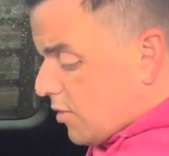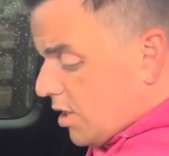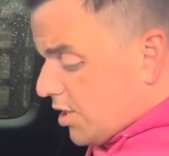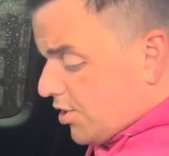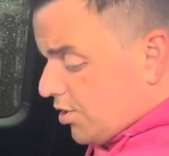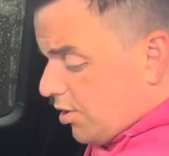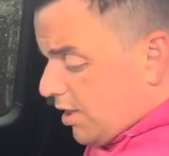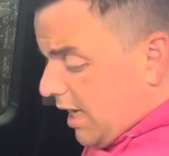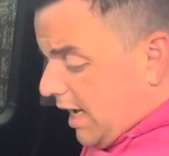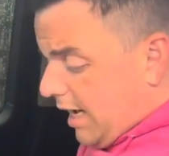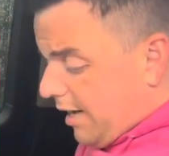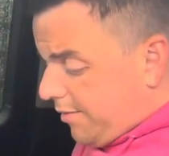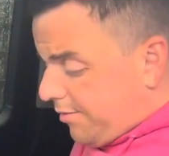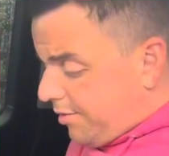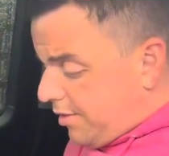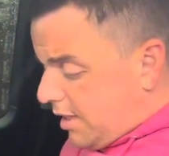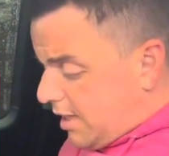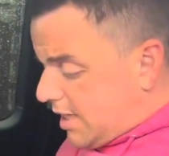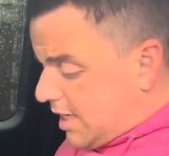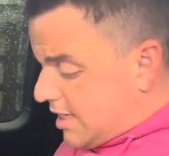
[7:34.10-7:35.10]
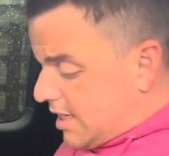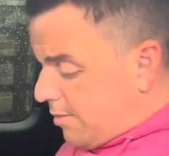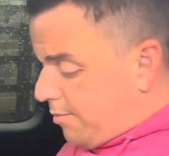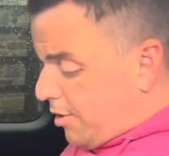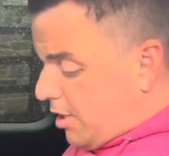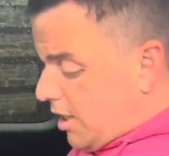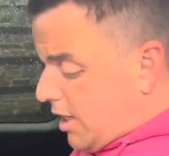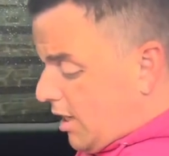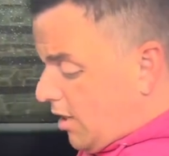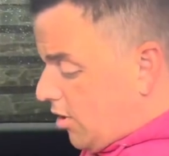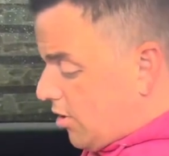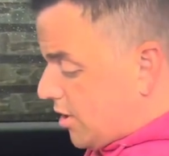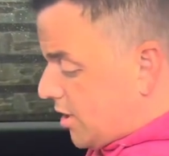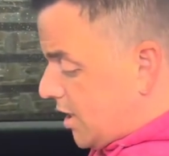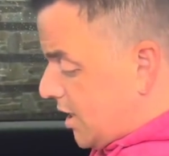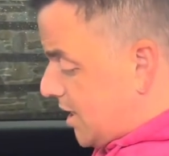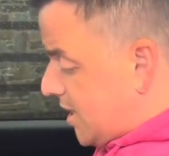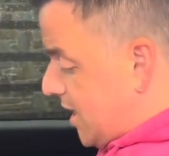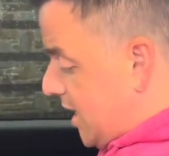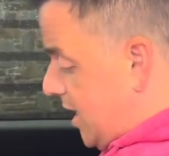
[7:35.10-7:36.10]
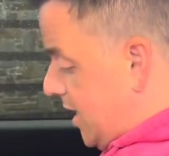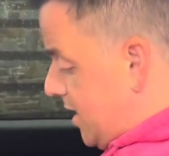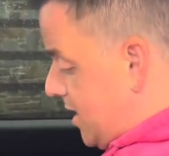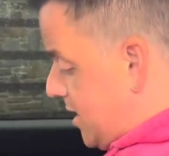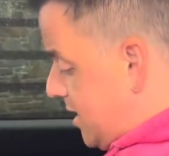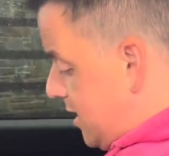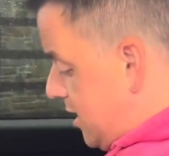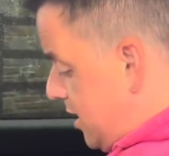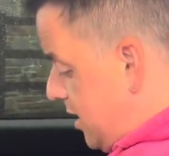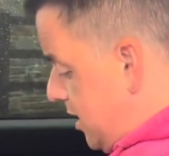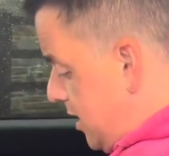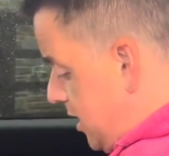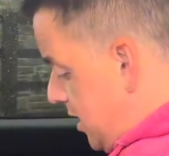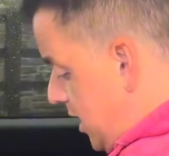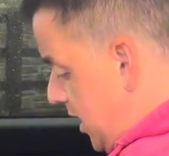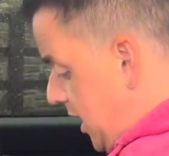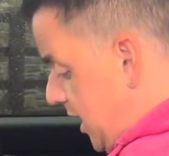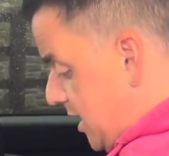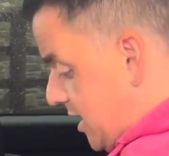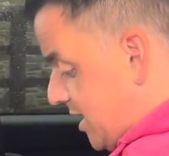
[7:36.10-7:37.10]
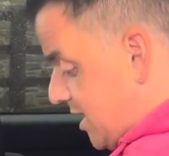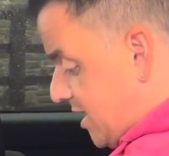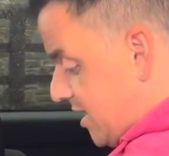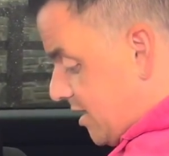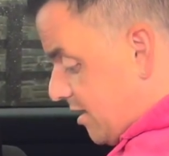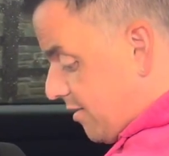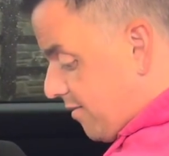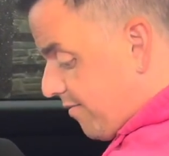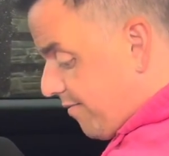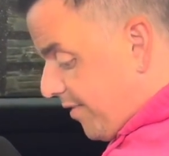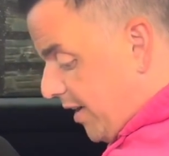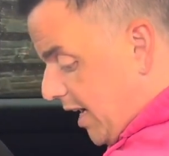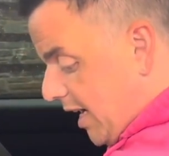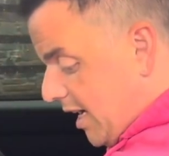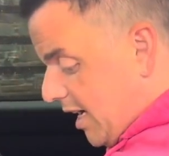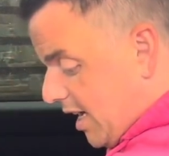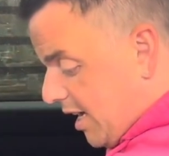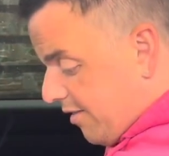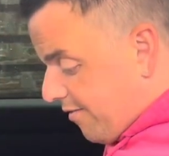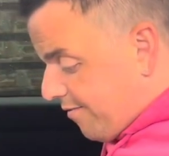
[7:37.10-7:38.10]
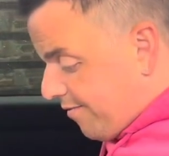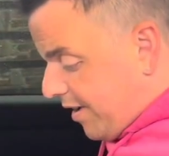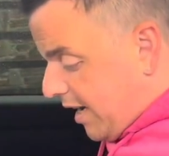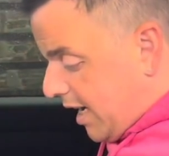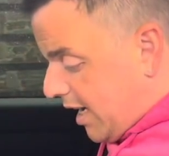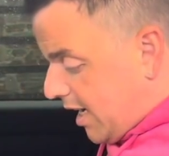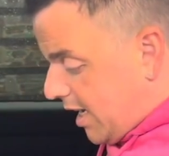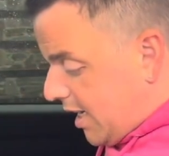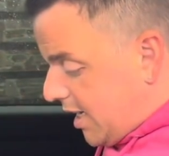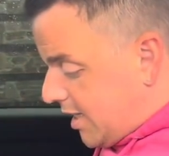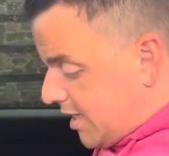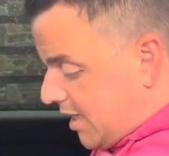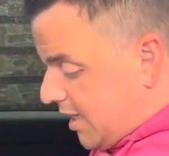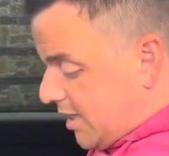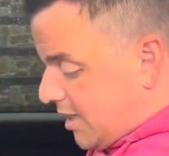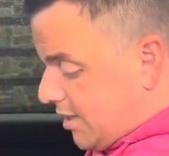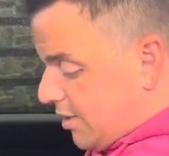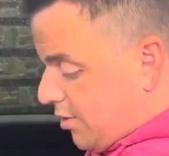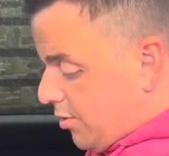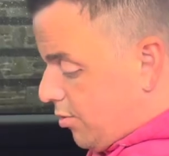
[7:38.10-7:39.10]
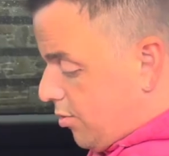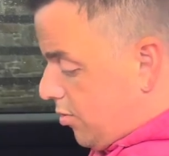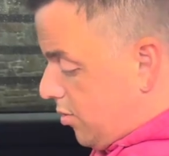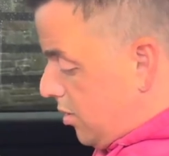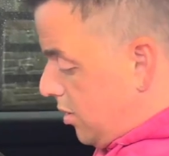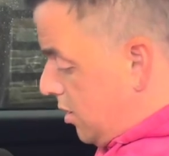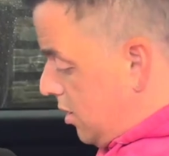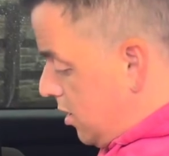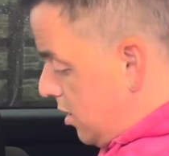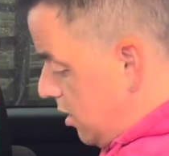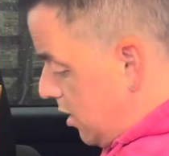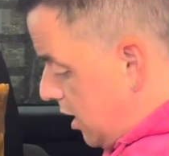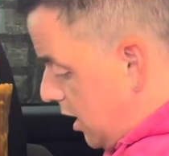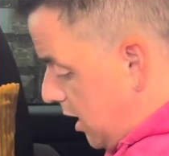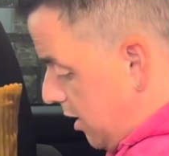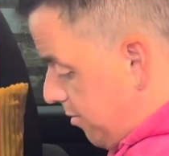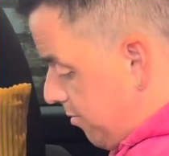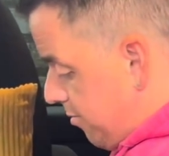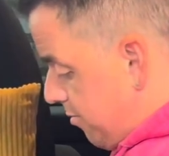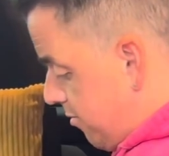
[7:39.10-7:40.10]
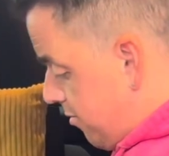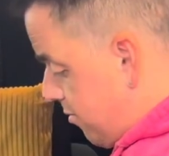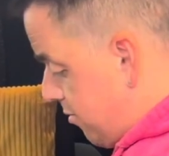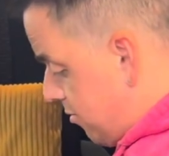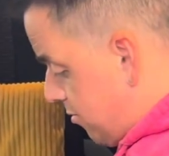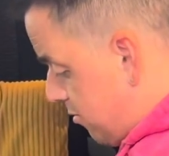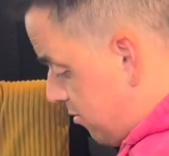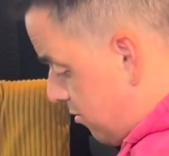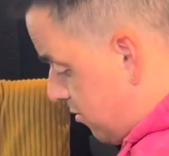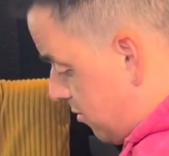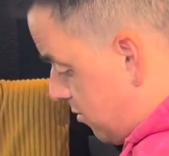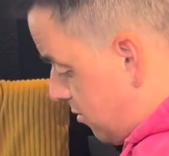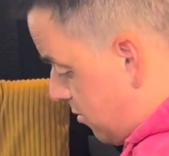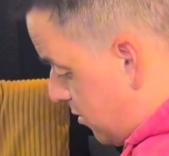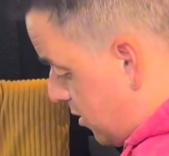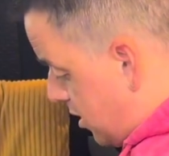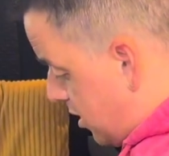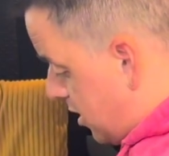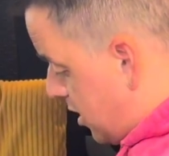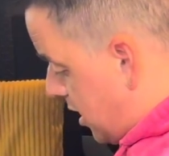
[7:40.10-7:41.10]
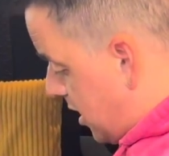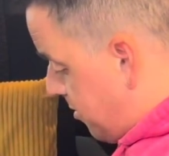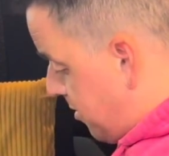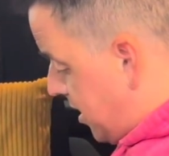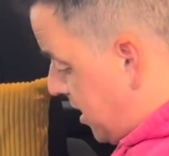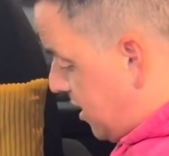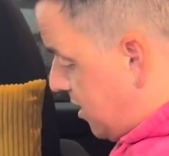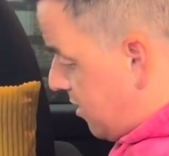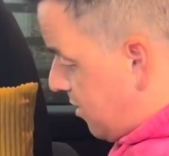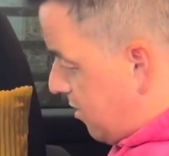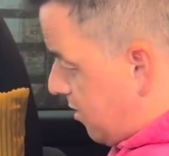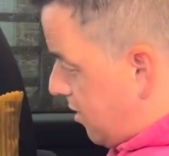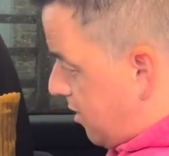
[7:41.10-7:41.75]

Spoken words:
So yeah, as I said, we're going to get onto the seat. It's very, very easy to do. I mean,